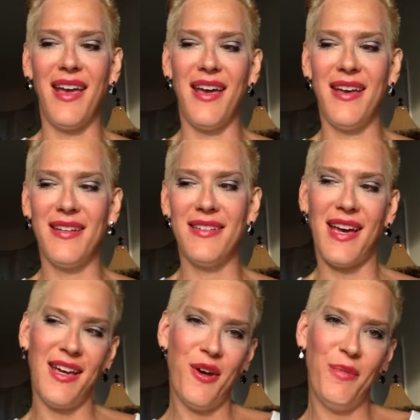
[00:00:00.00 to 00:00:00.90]
And
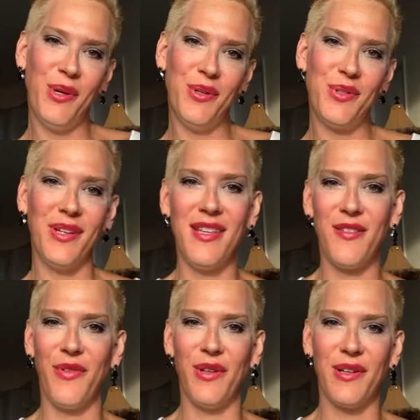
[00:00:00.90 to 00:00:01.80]
I hope you enjoyed these
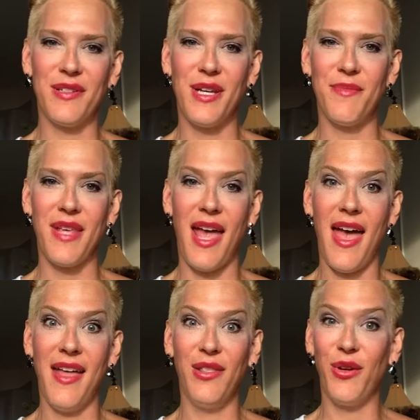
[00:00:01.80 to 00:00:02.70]
few little tips,
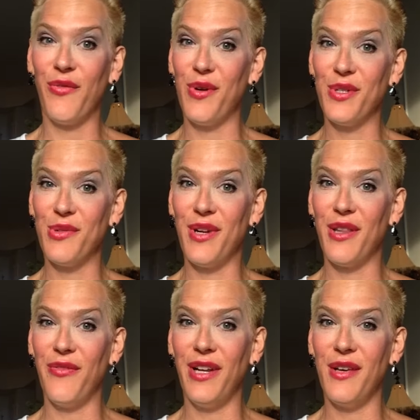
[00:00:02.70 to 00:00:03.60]
and look forward to
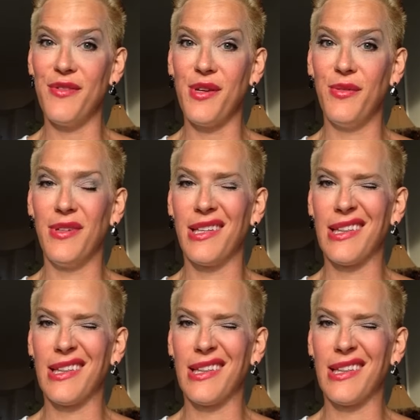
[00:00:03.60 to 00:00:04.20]
another video soon.